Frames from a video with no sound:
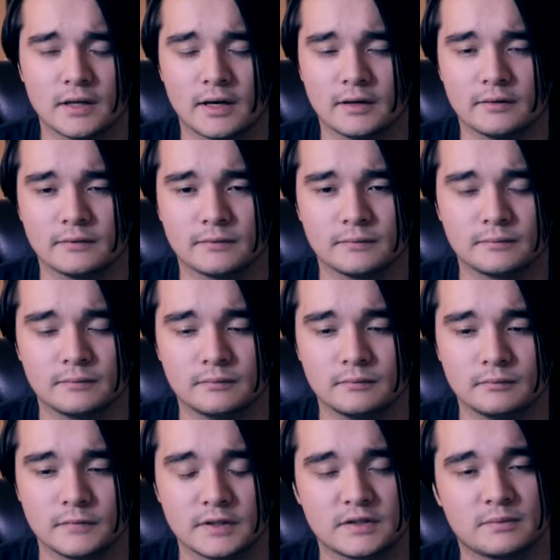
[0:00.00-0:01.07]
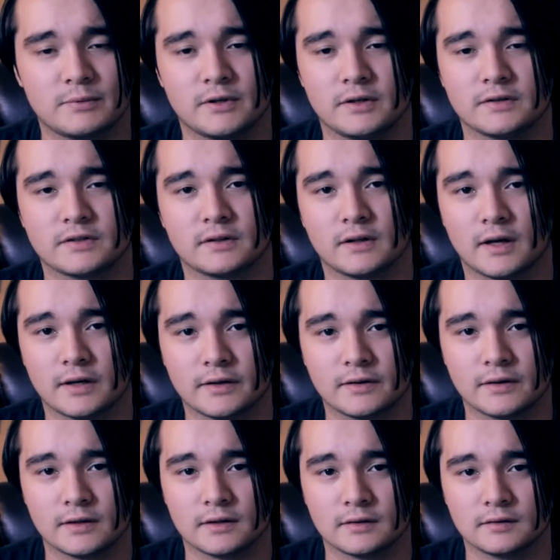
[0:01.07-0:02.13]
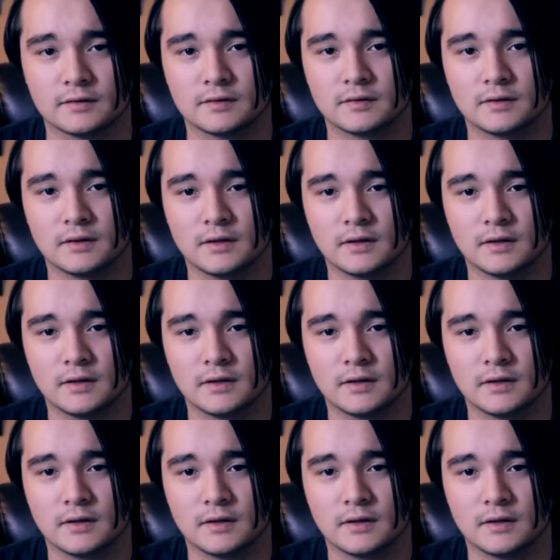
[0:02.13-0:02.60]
I've experienced a lot of things